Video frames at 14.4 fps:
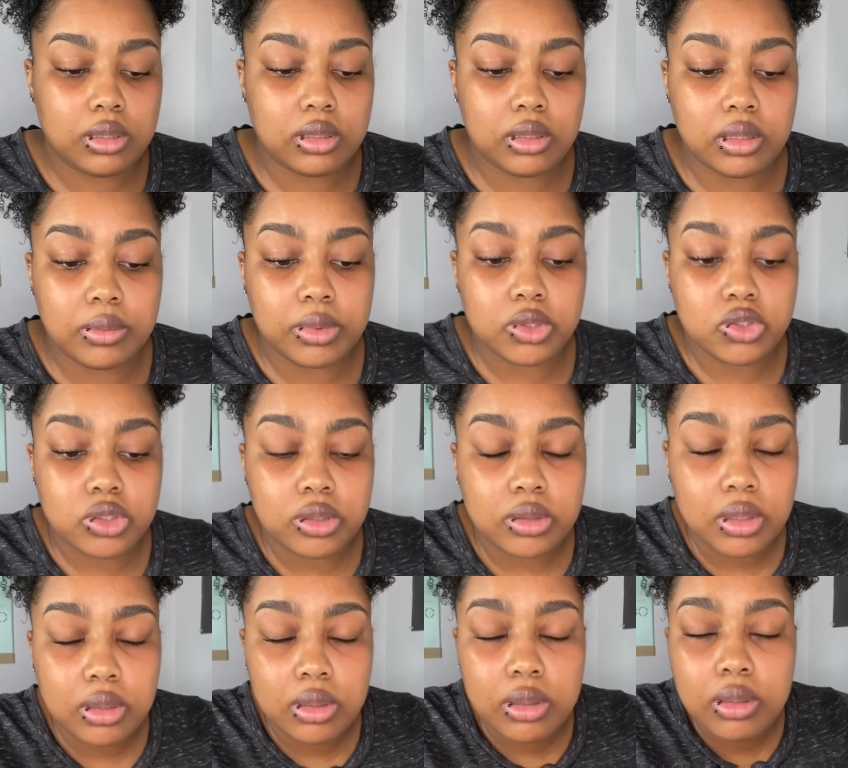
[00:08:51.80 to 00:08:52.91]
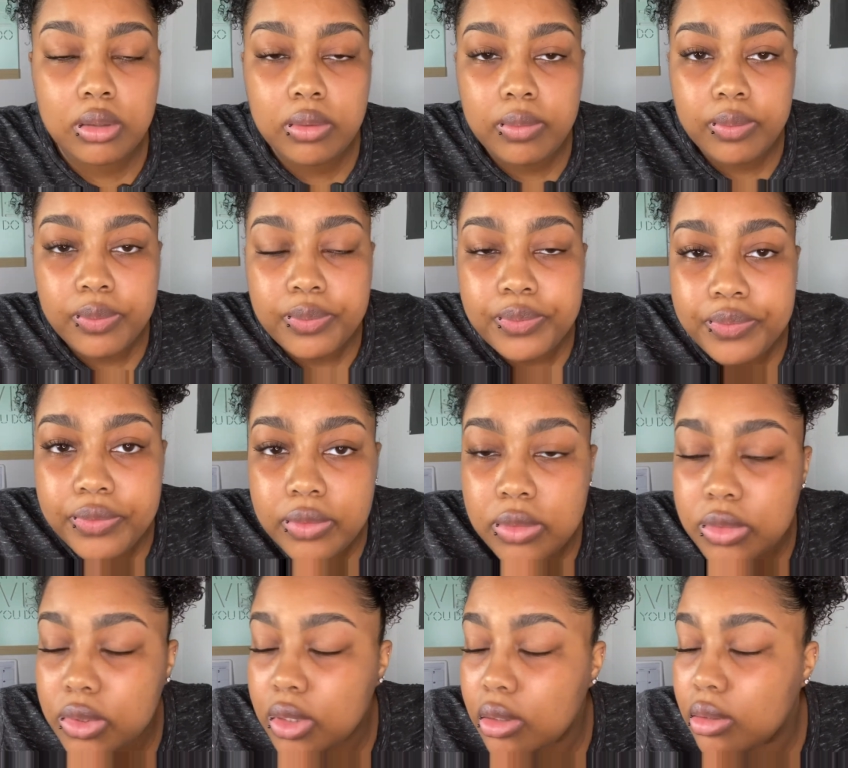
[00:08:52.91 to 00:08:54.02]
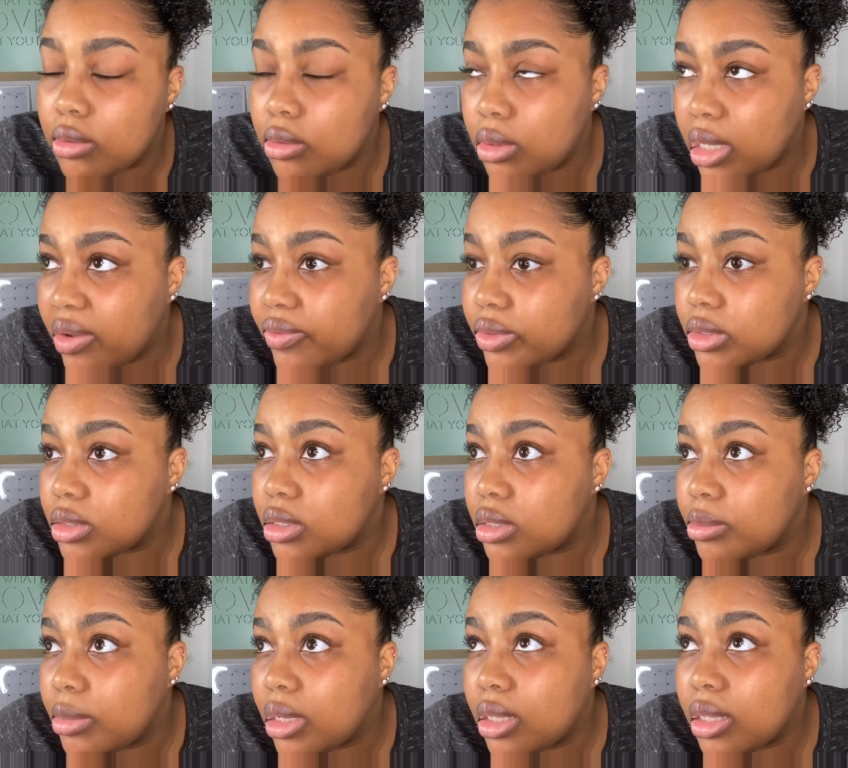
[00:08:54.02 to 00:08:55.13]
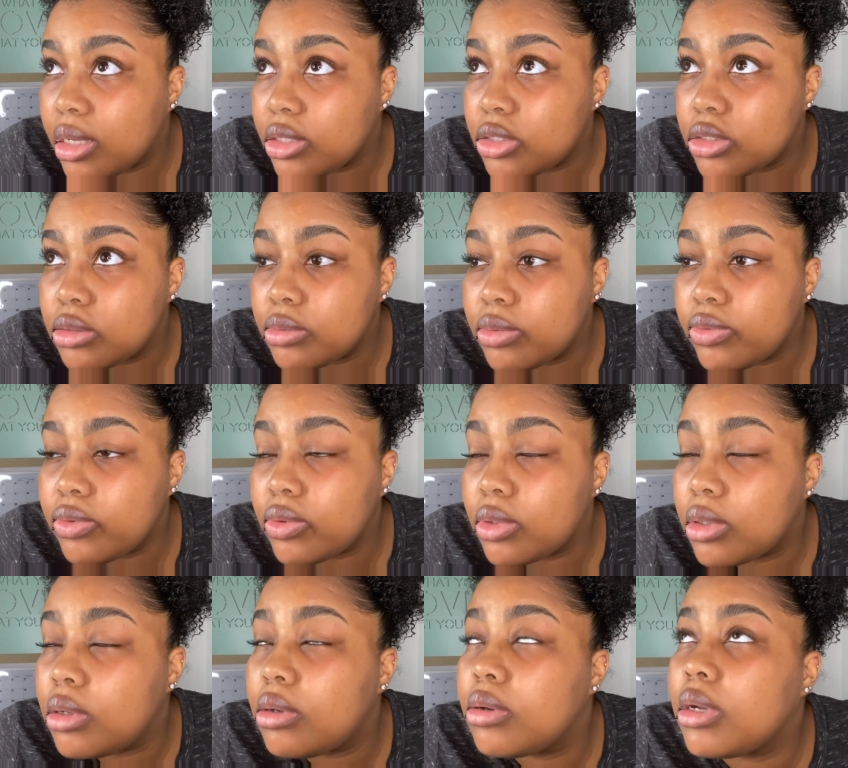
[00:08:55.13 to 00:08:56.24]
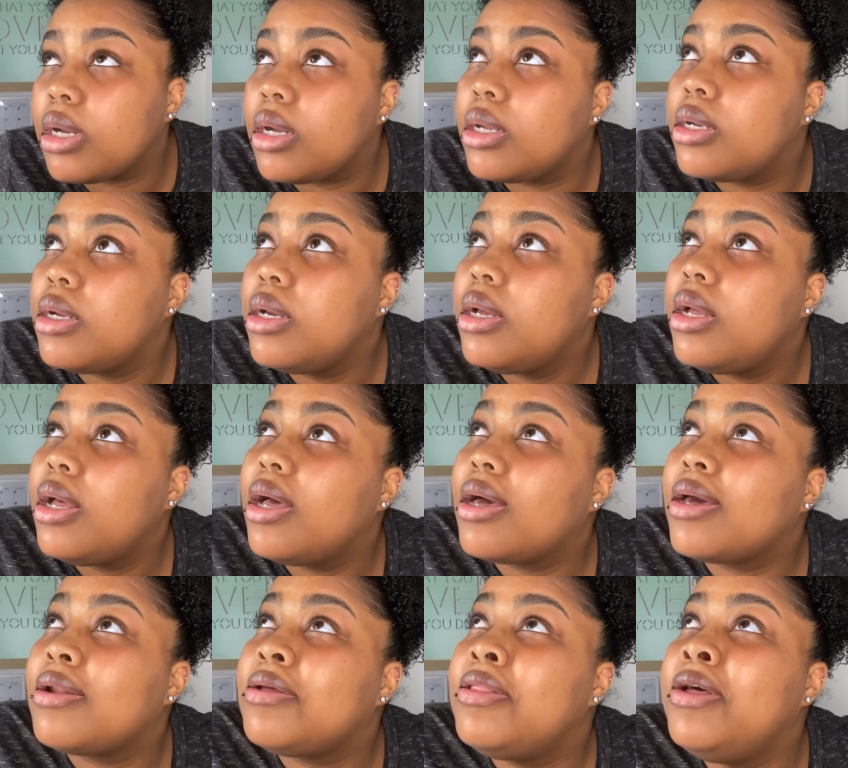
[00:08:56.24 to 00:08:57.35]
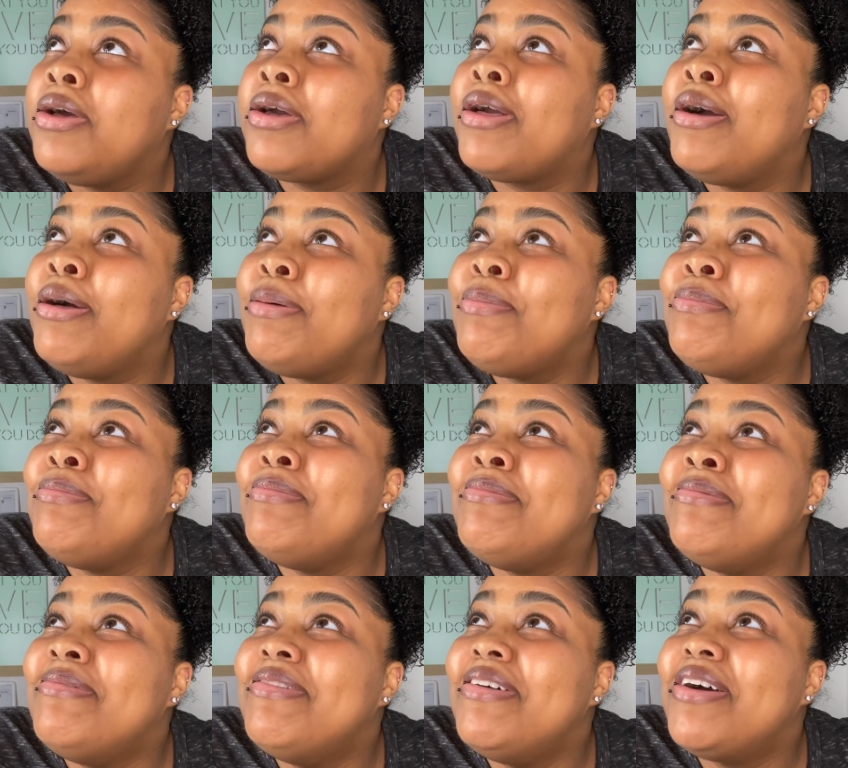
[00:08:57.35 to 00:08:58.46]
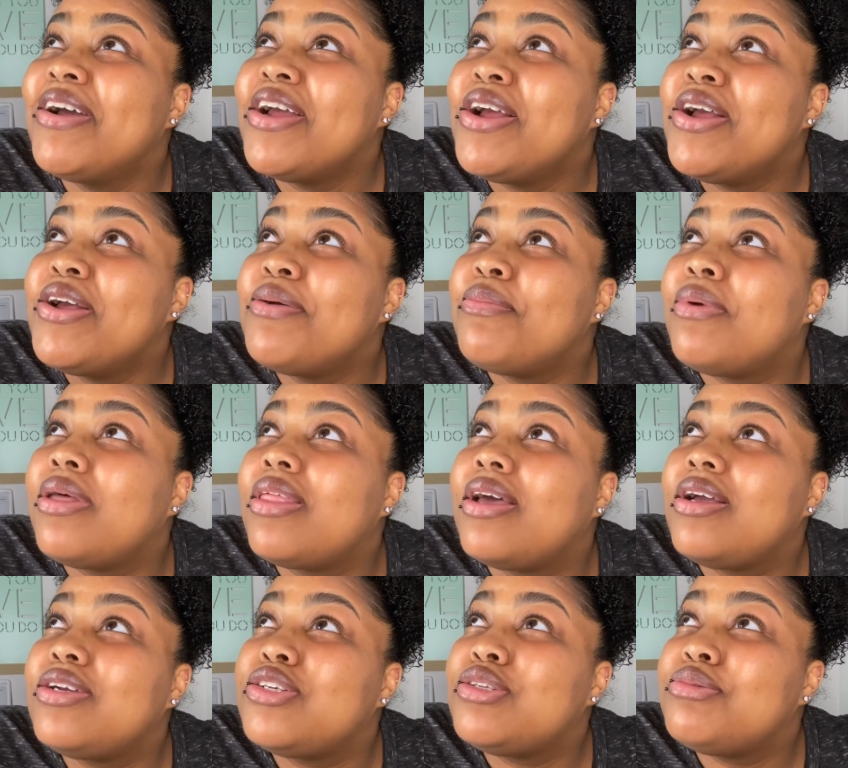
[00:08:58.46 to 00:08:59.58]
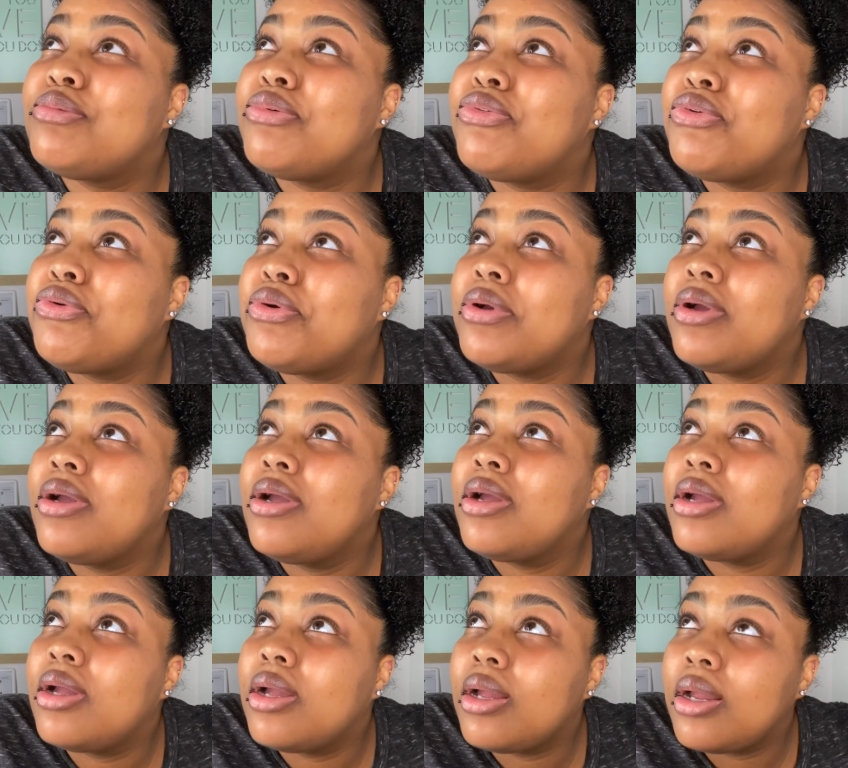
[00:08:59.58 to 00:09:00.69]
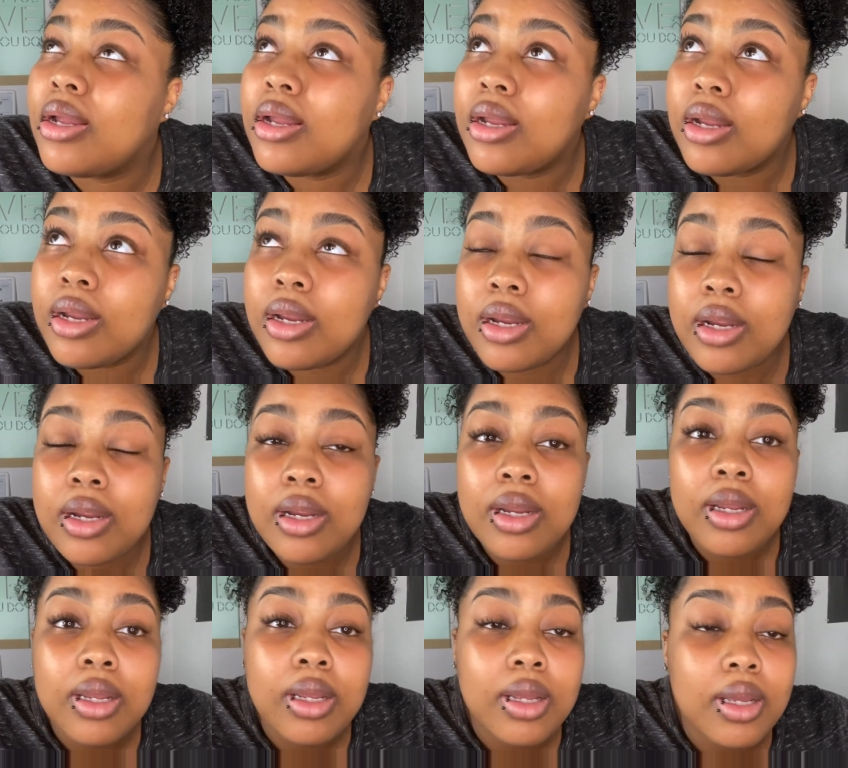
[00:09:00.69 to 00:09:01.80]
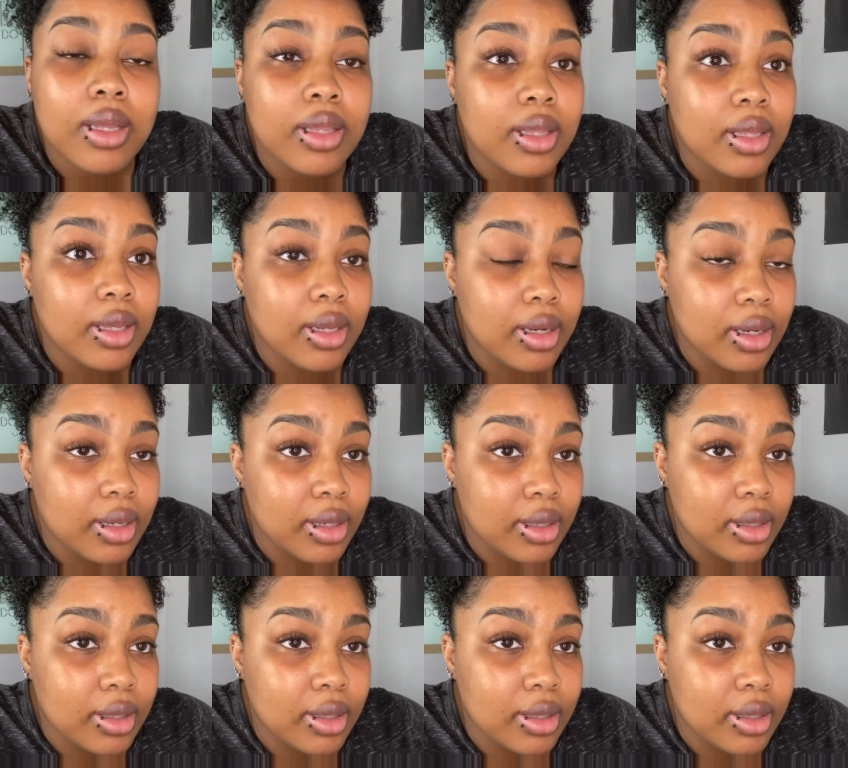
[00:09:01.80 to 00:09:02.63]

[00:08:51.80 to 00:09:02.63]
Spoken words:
Let me show y'all. So obviously my lashes before. Oh God, I gotta look. My lashes before, and then